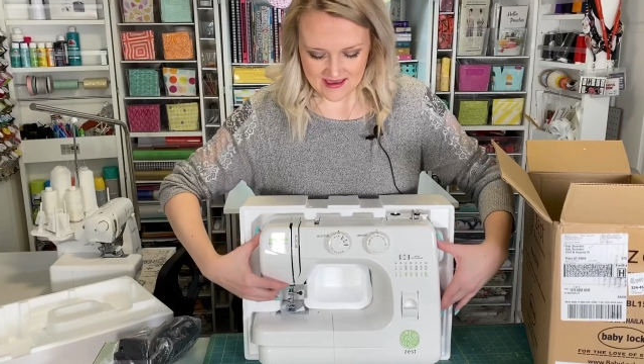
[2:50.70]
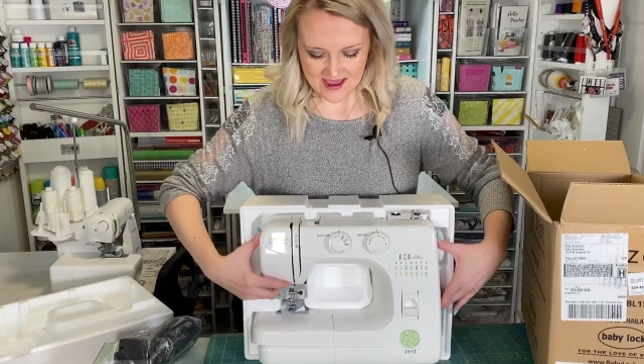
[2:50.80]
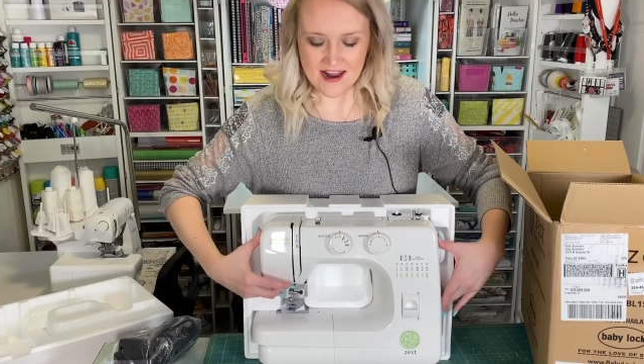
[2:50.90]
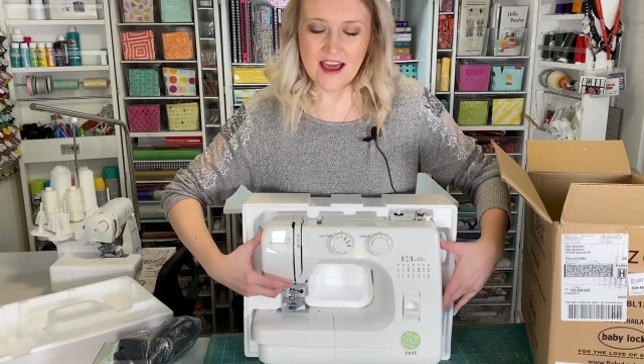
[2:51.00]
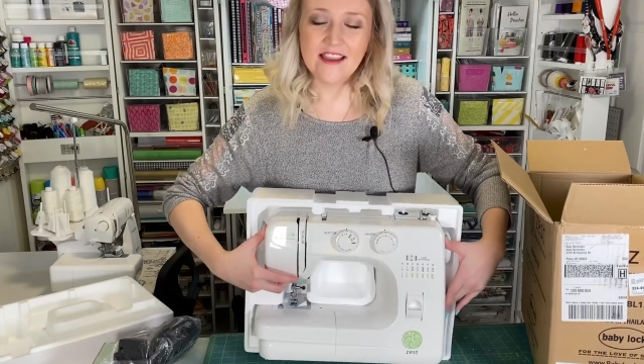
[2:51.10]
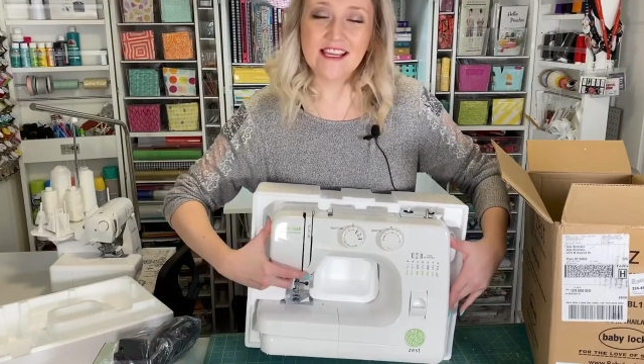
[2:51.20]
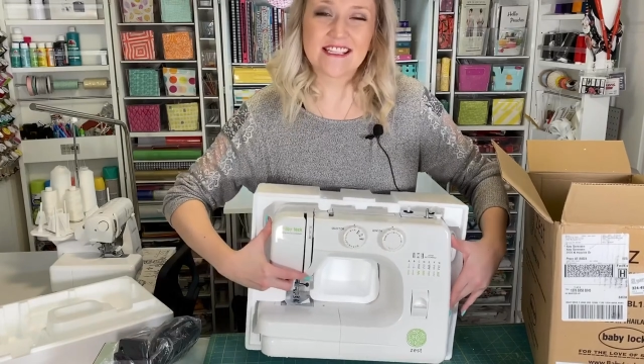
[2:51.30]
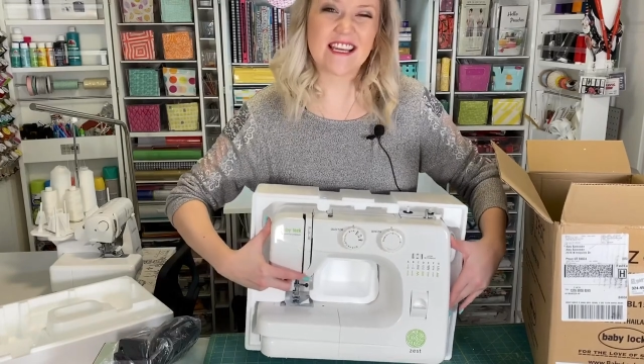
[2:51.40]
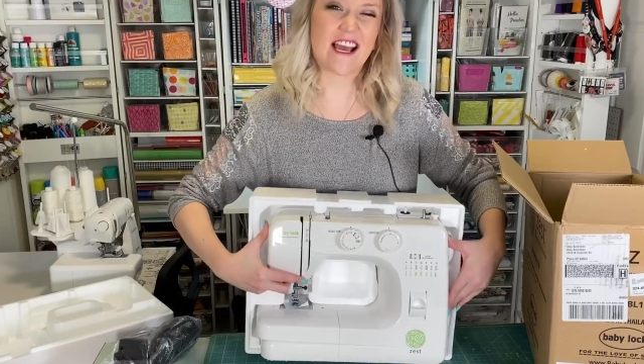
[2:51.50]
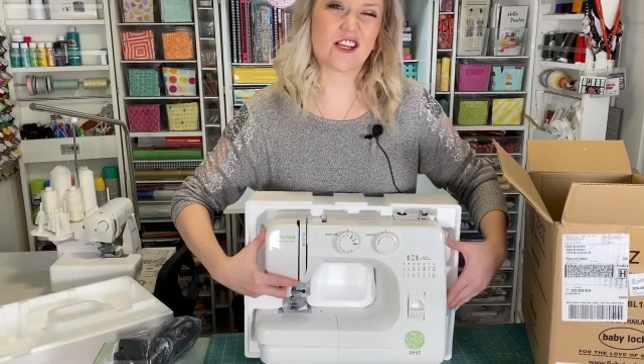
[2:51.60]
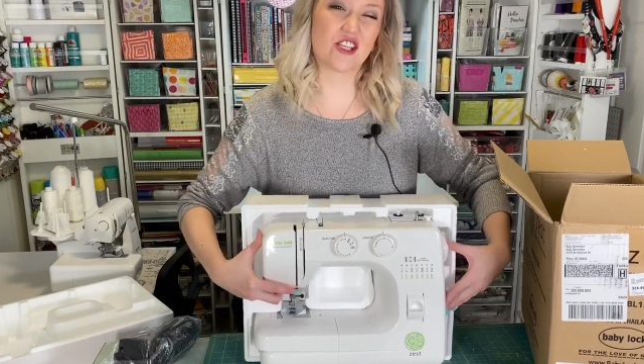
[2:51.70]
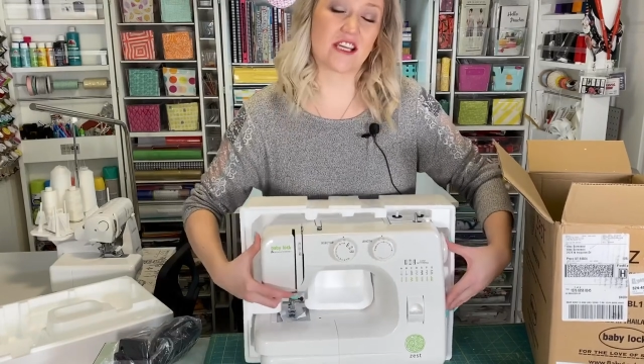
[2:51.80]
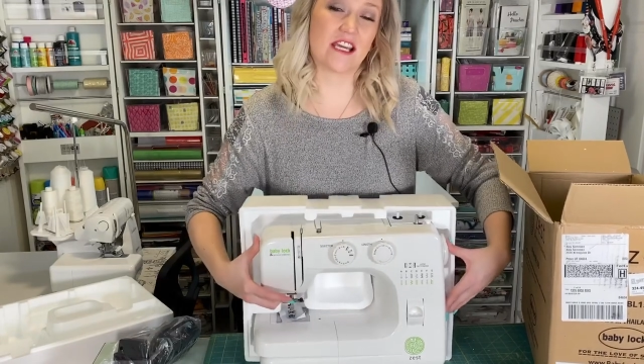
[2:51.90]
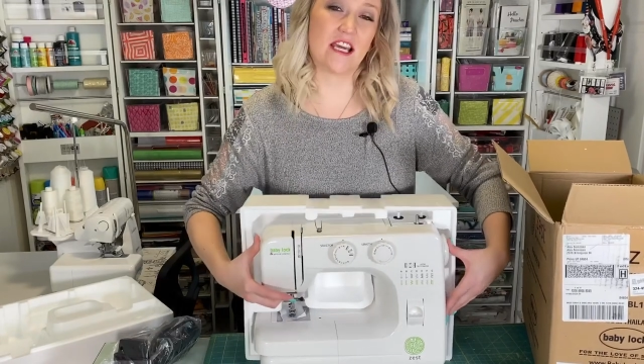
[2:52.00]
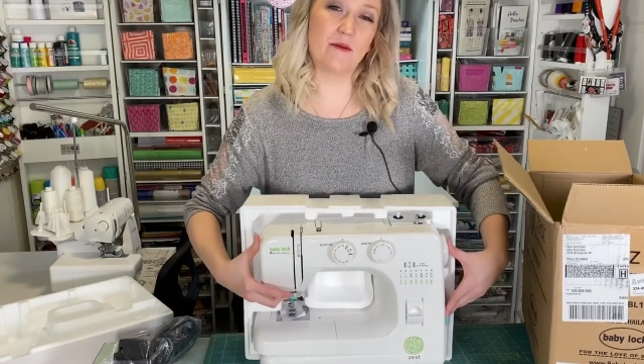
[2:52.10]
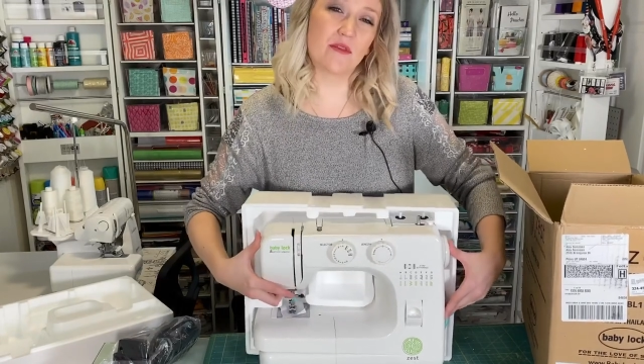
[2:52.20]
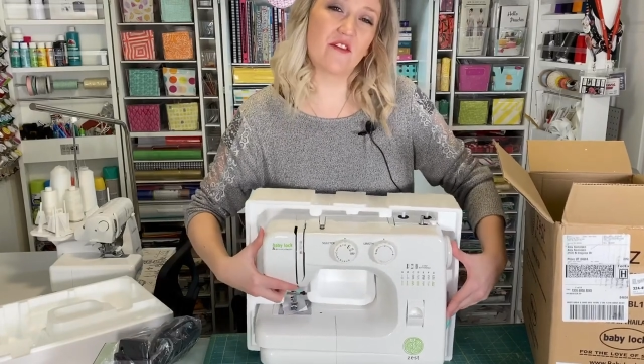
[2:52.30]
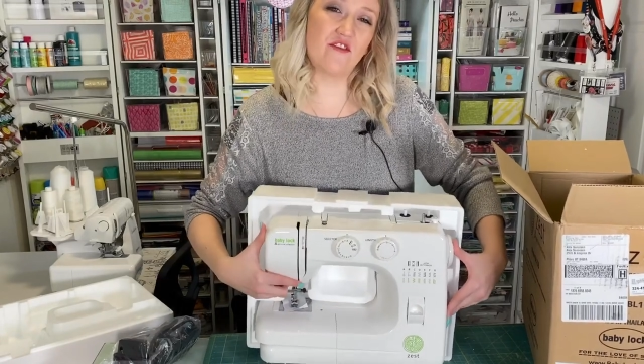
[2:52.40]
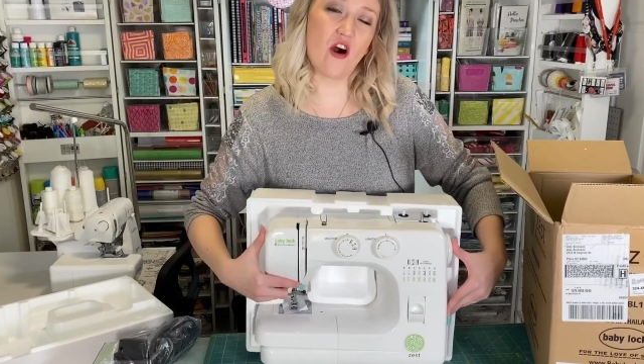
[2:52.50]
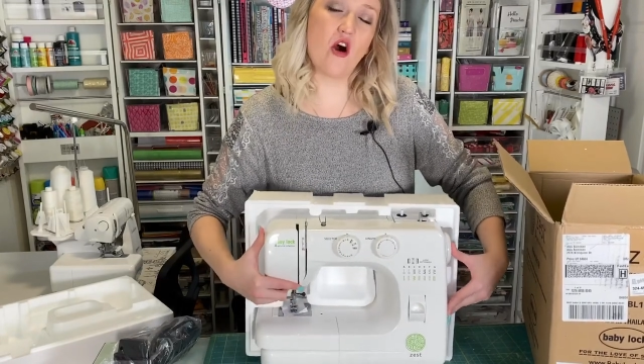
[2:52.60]
And I like to actually keep the
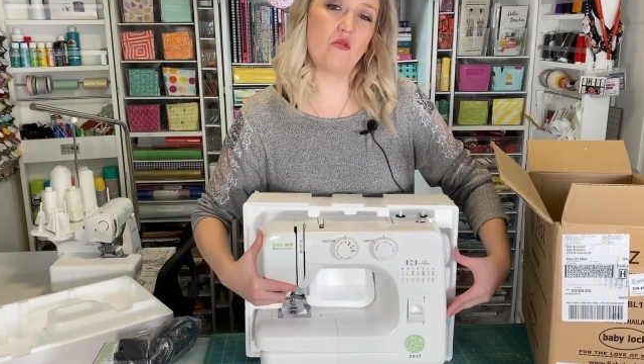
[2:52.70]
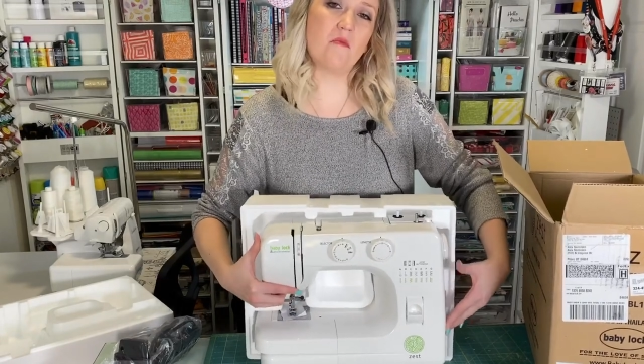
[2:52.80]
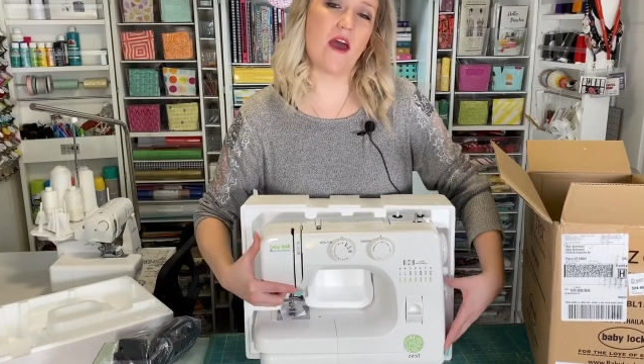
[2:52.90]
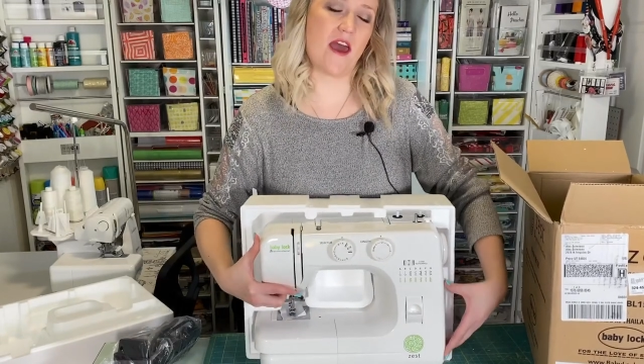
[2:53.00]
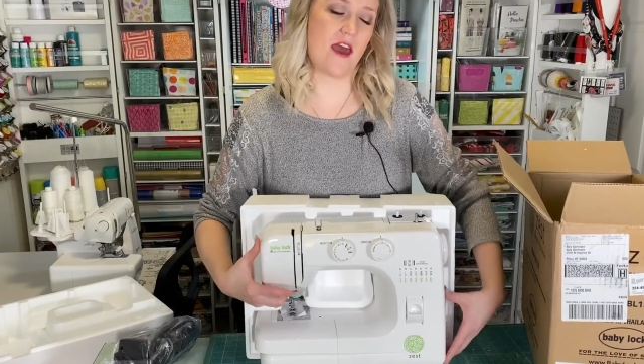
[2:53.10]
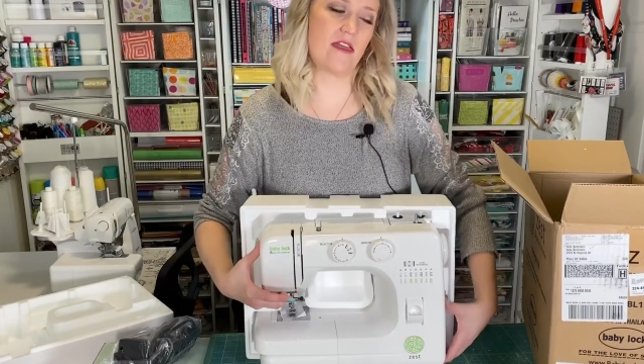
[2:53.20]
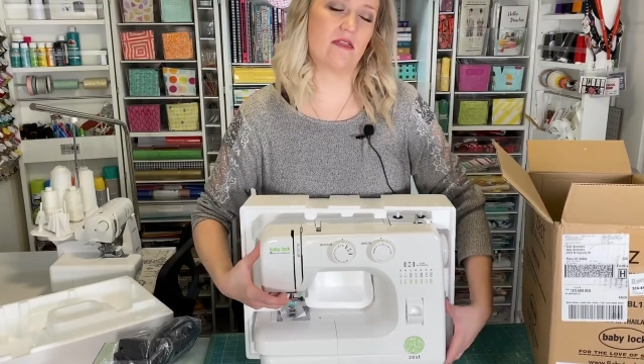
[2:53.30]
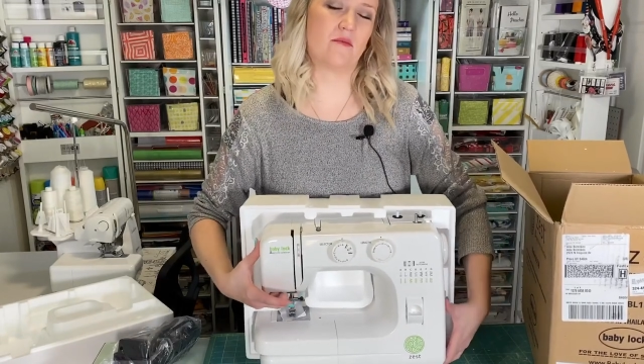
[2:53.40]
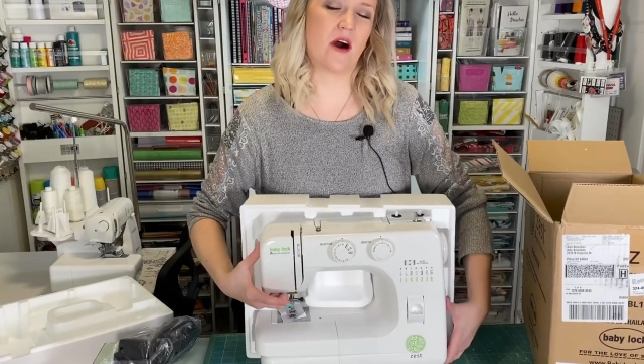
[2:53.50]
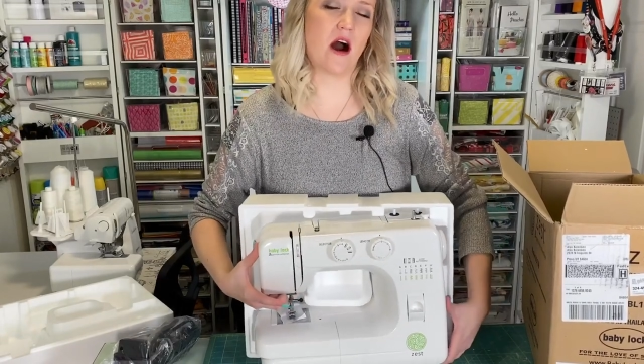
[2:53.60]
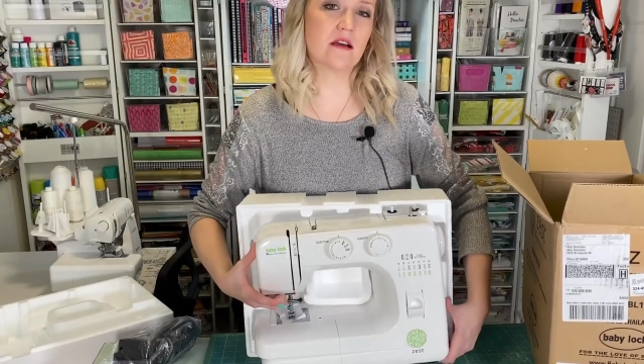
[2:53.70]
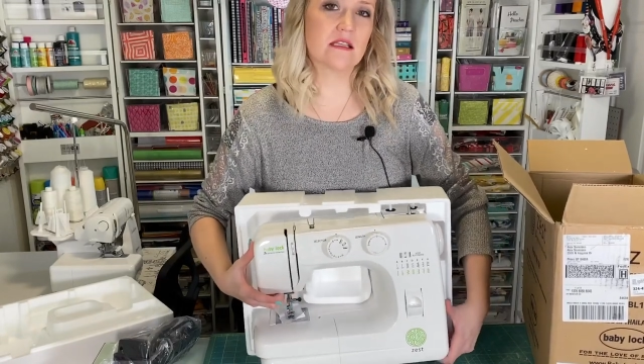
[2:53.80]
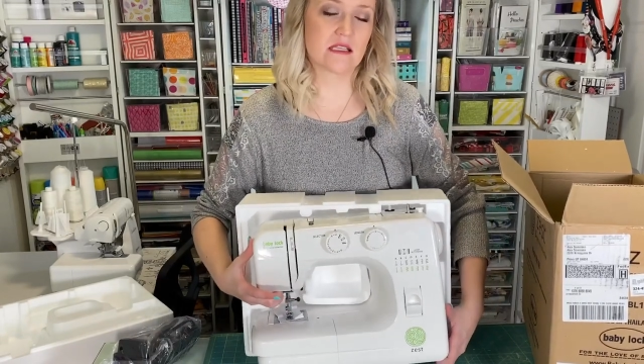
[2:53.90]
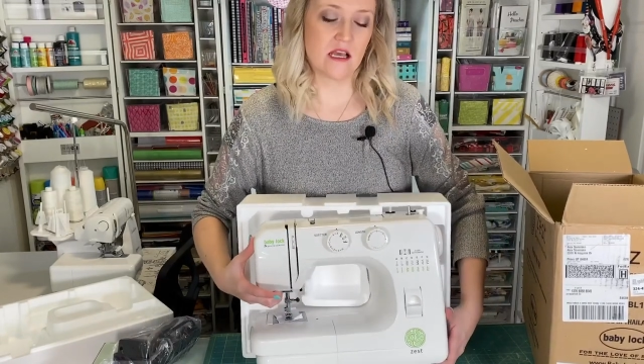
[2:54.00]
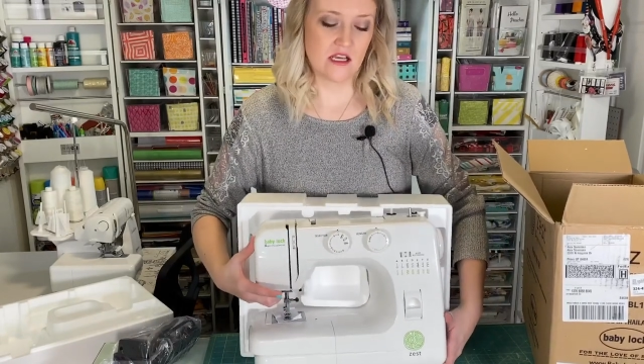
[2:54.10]
foam and the box